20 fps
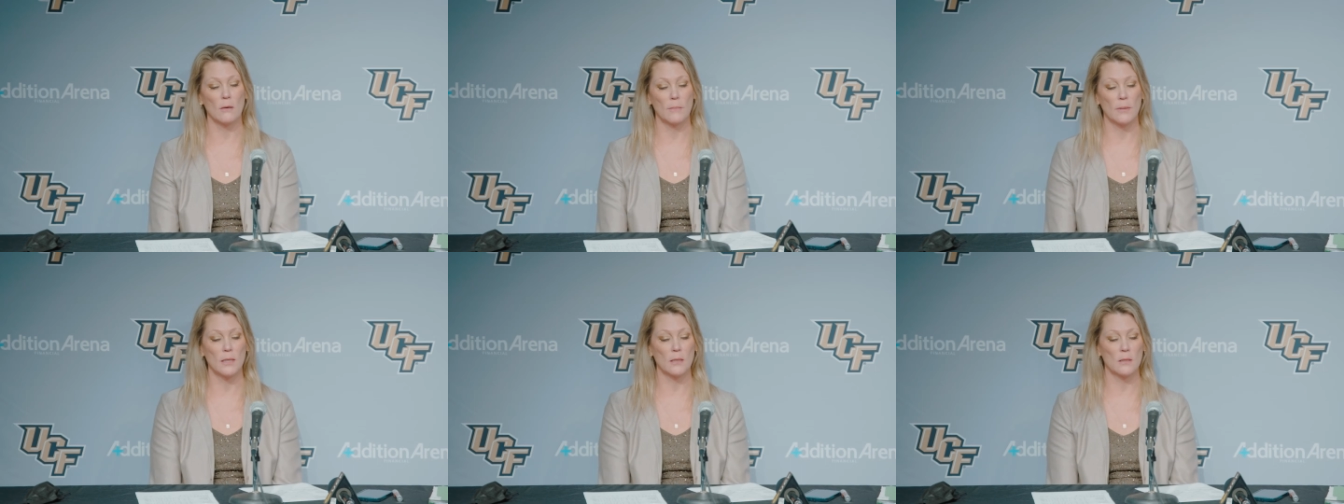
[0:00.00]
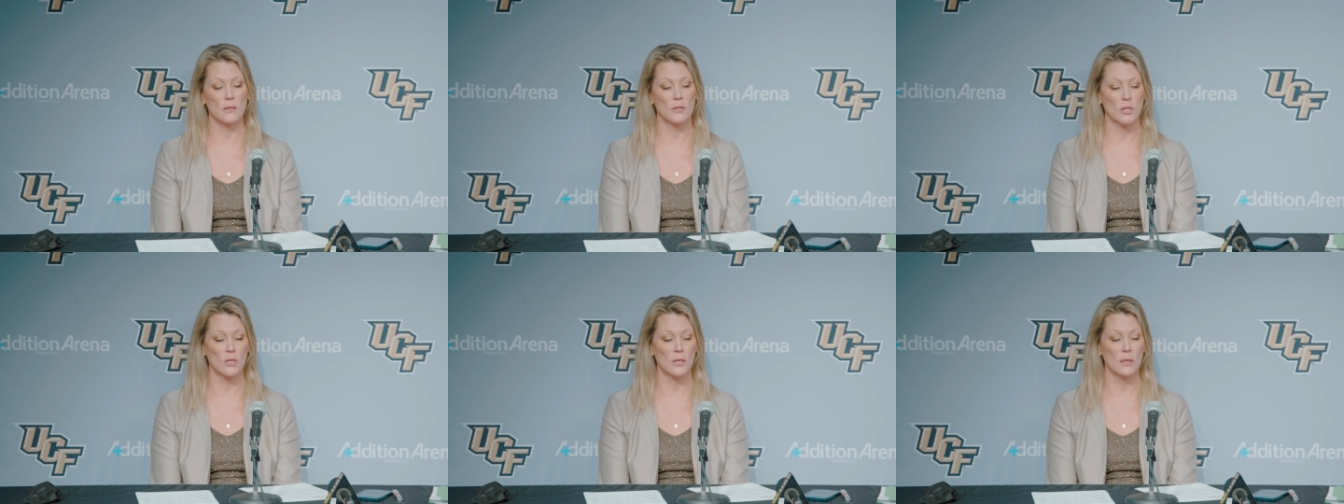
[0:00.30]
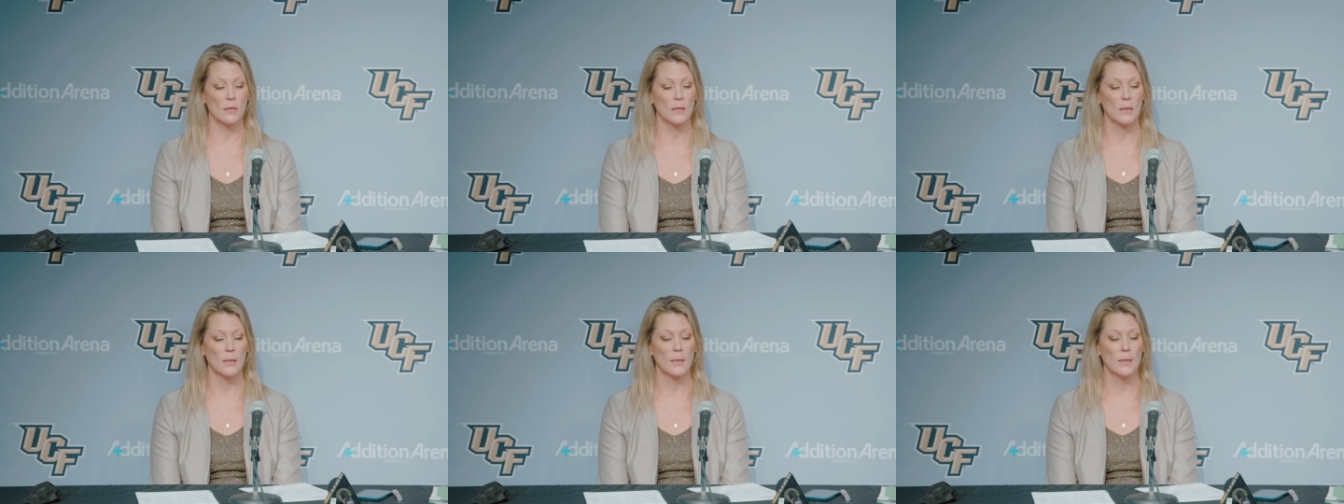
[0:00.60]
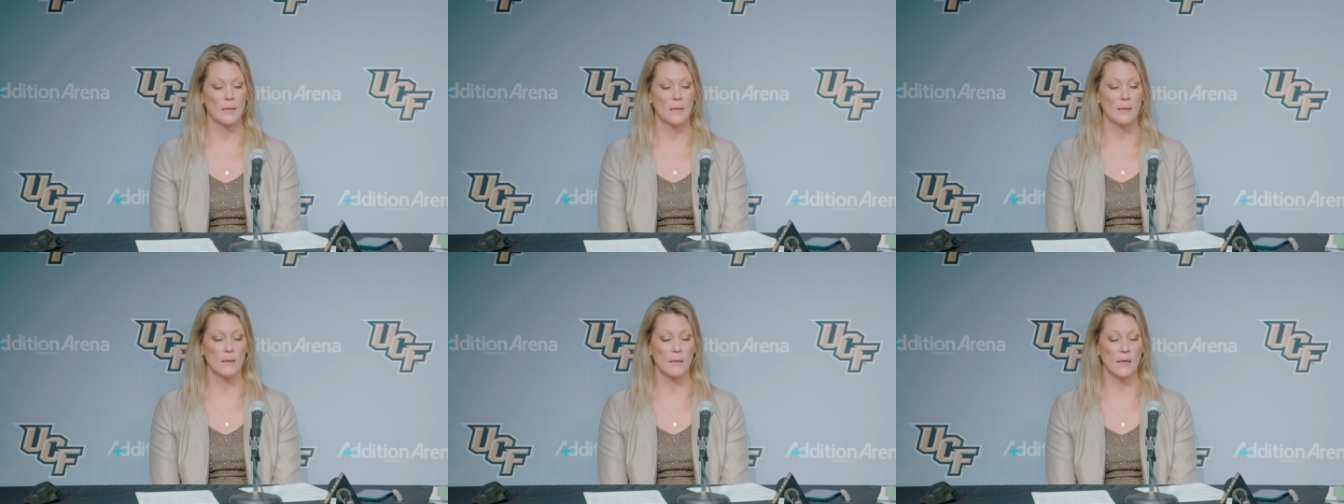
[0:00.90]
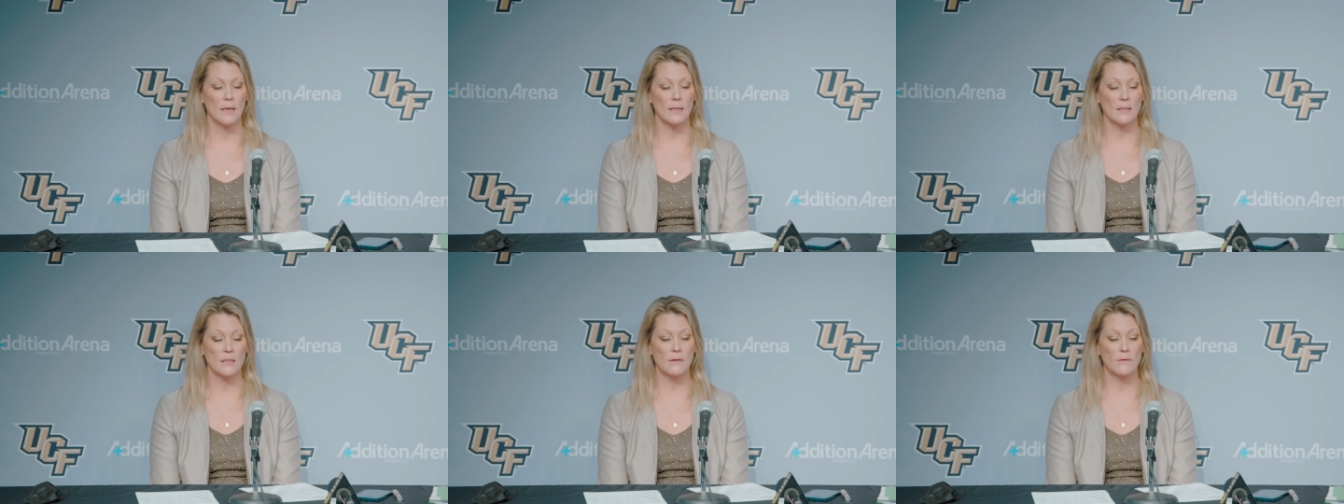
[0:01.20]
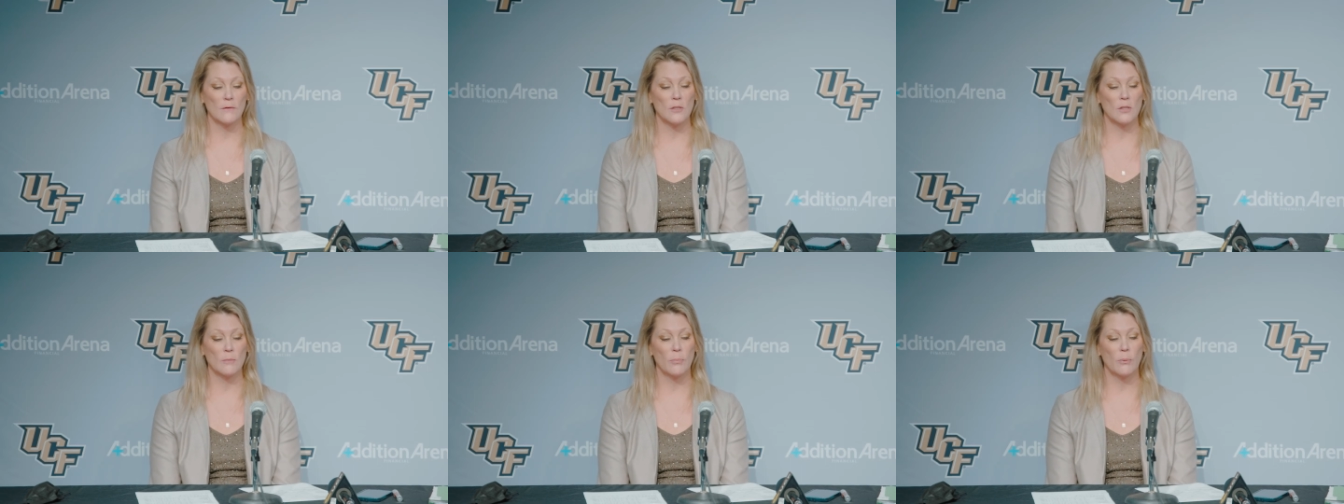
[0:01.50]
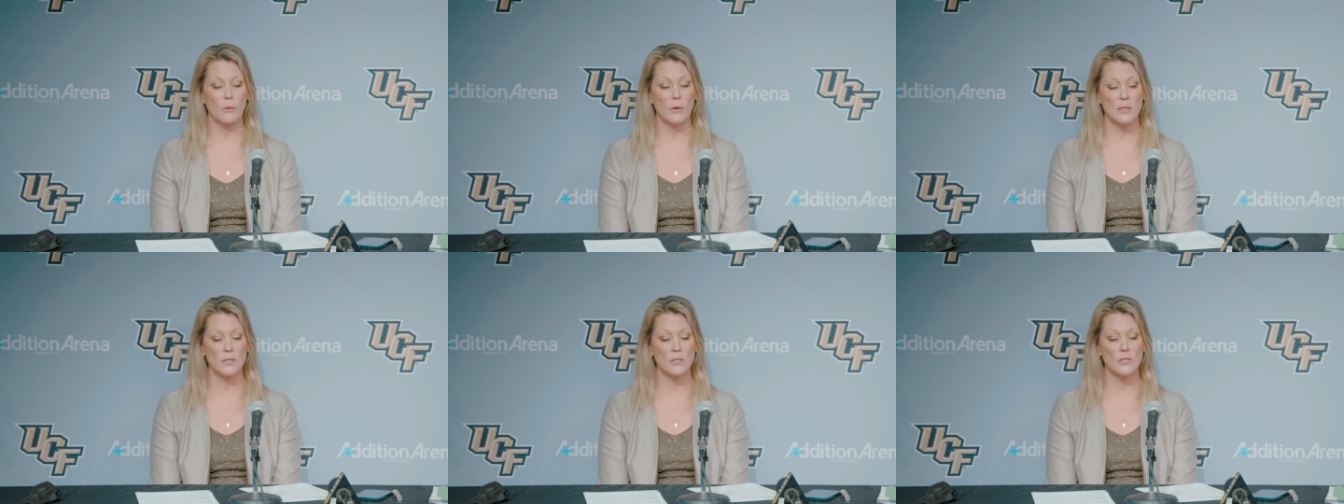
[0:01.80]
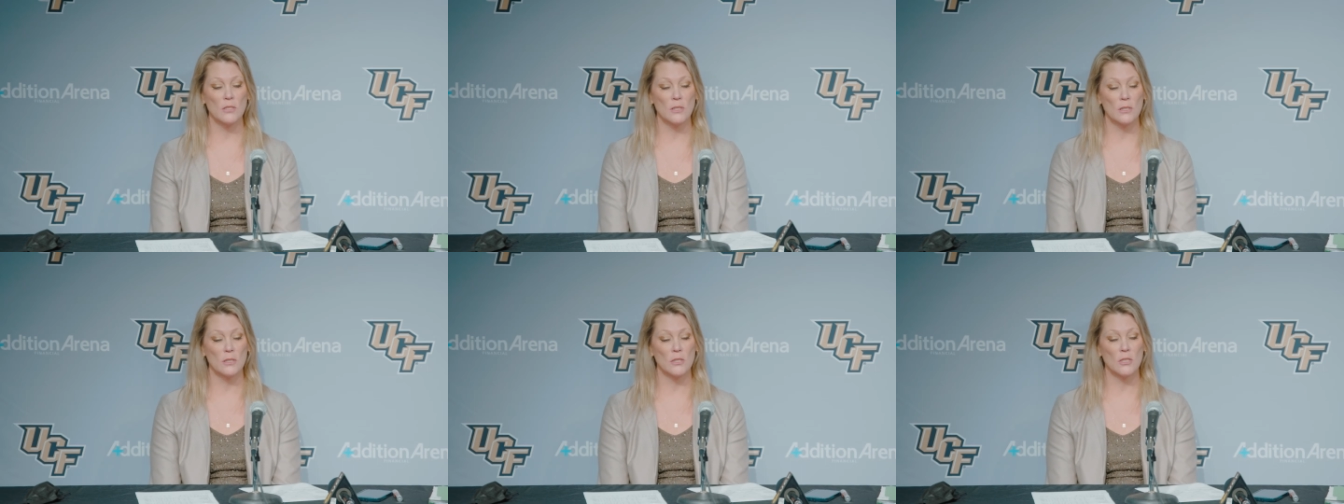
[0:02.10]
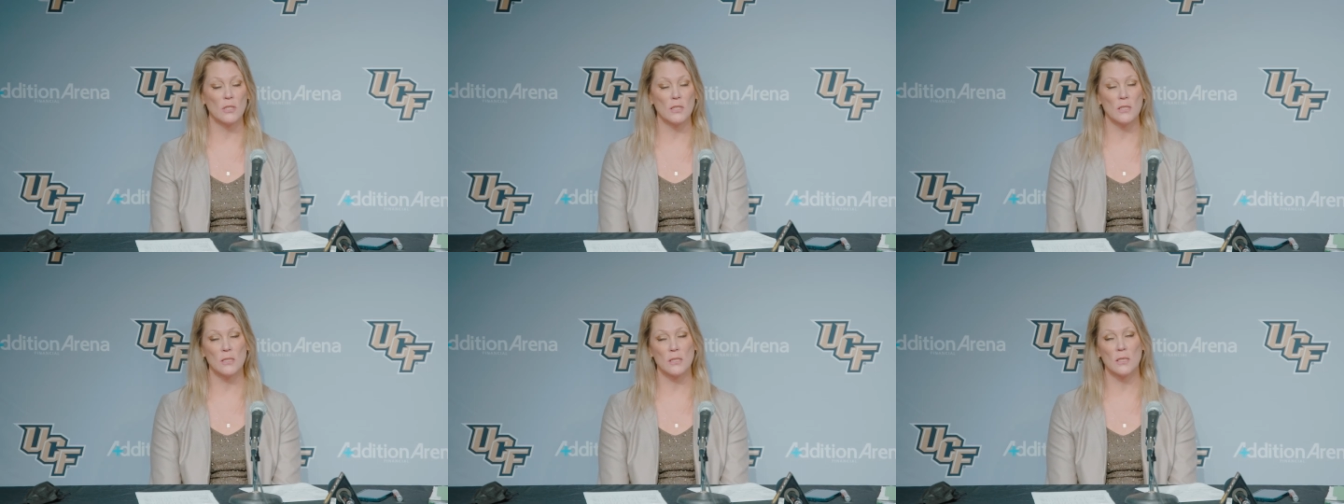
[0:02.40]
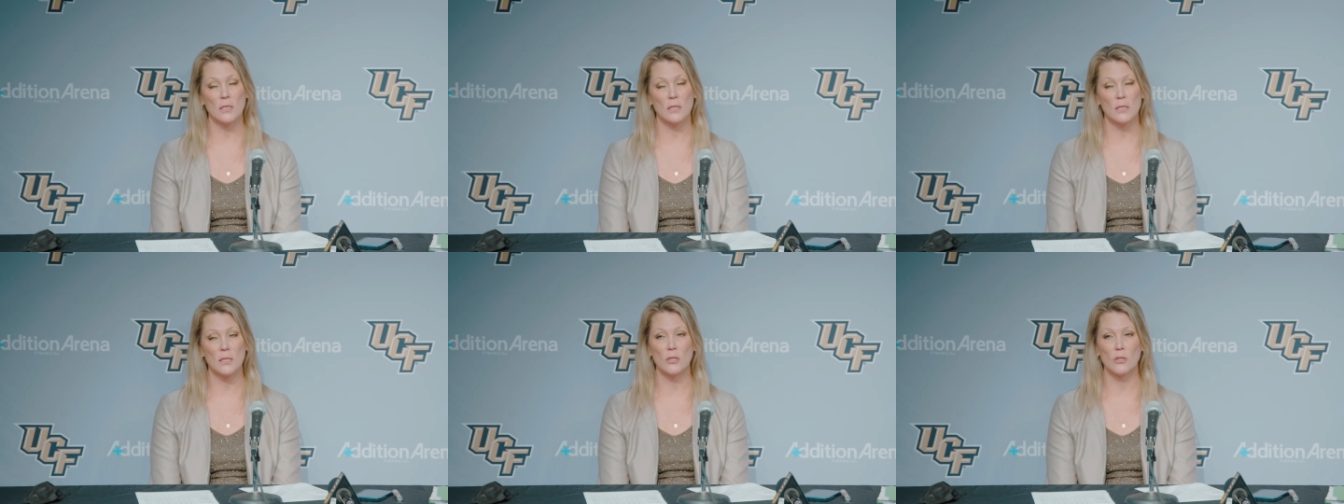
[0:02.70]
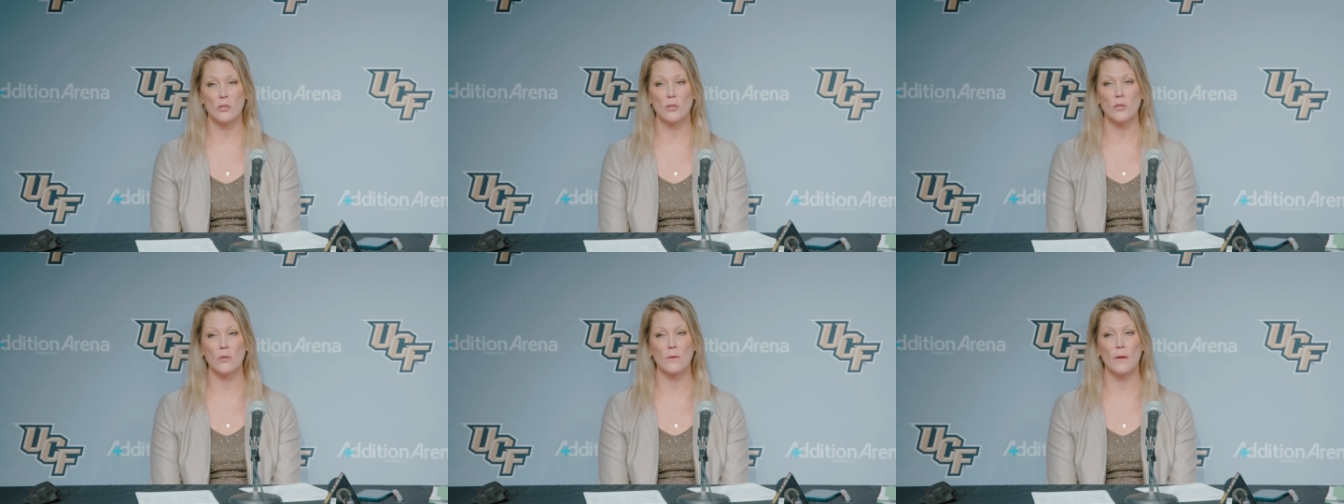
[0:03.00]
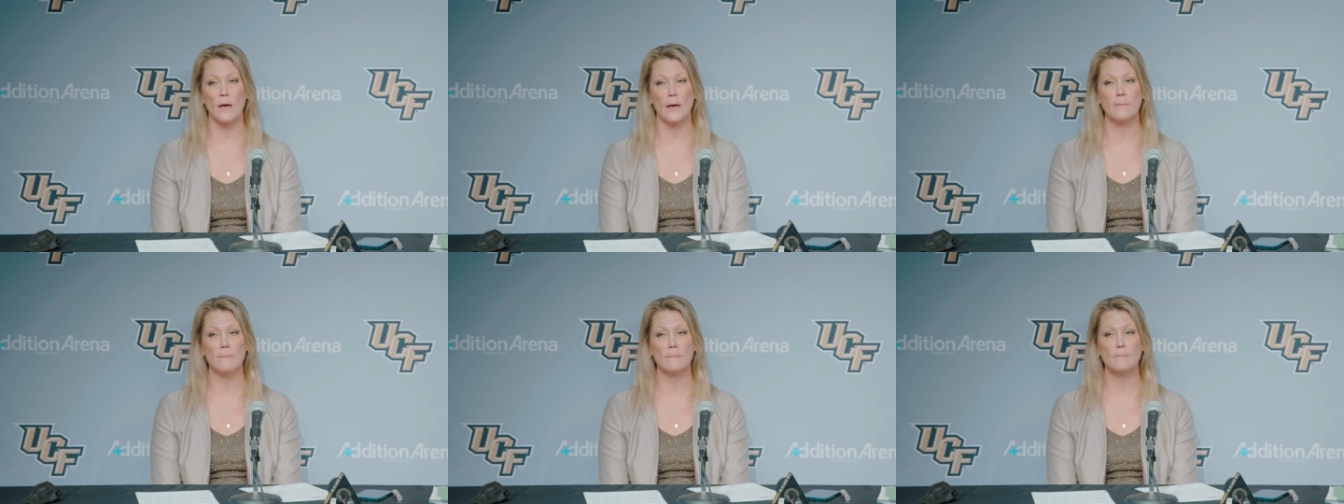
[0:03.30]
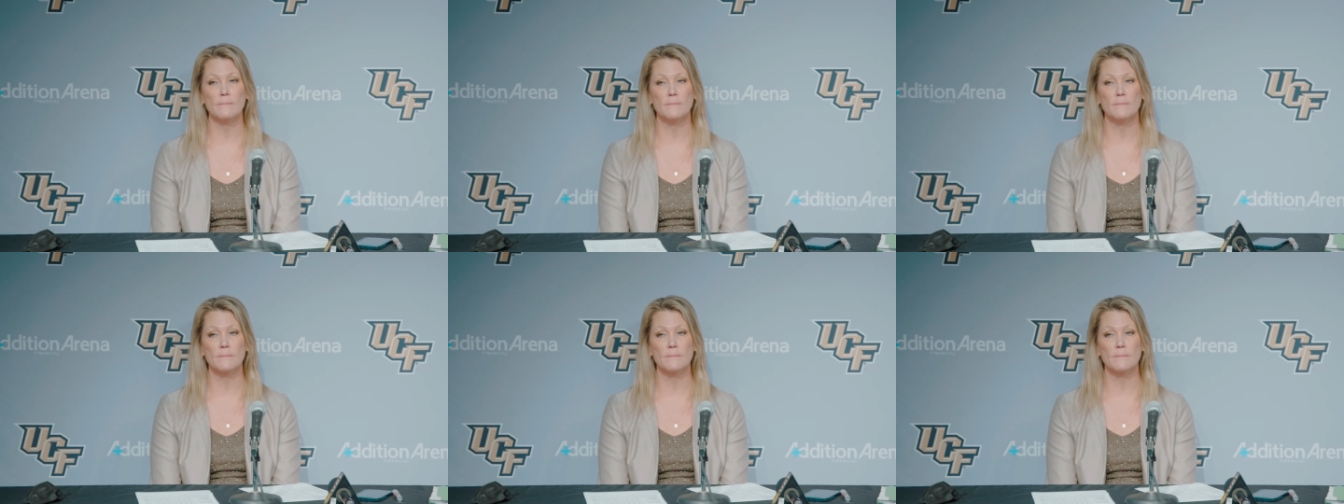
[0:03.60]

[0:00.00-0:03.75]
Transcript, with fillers: But she, yeah, 17 points. She she needs to continue to do that.